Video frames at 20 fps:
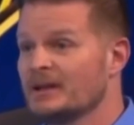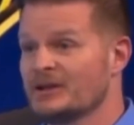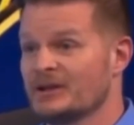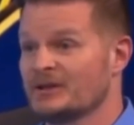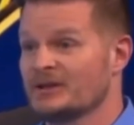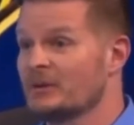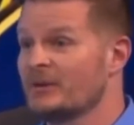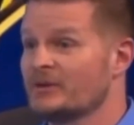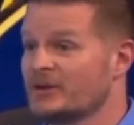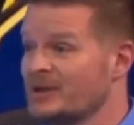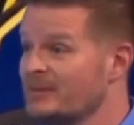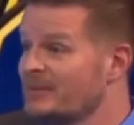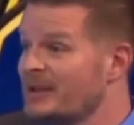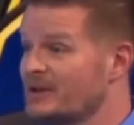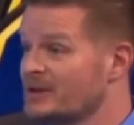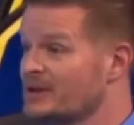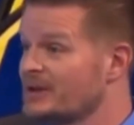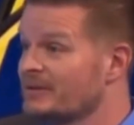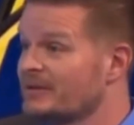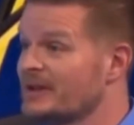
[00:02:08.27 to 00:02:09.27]
which will be all
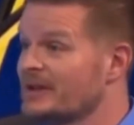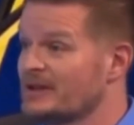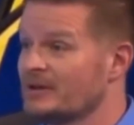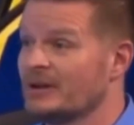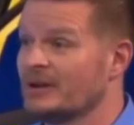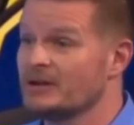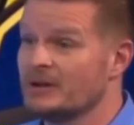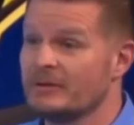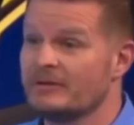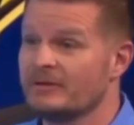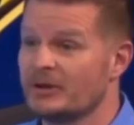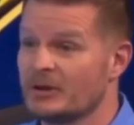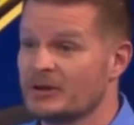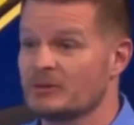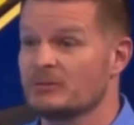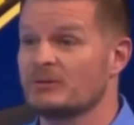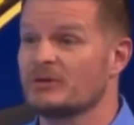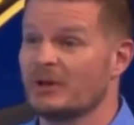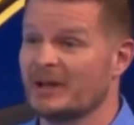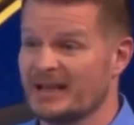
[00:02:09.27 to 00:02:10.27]
about the evolving
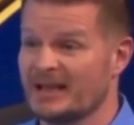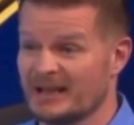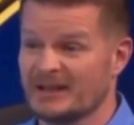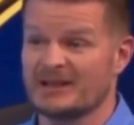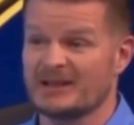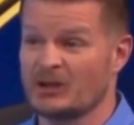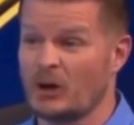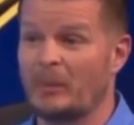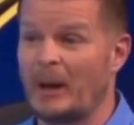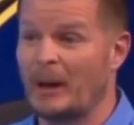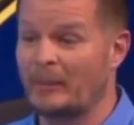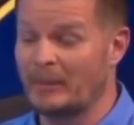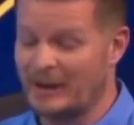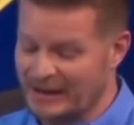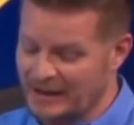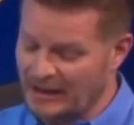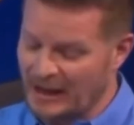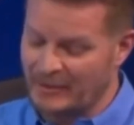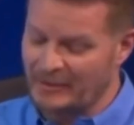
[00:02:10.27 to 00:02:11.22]
debt policy landscape.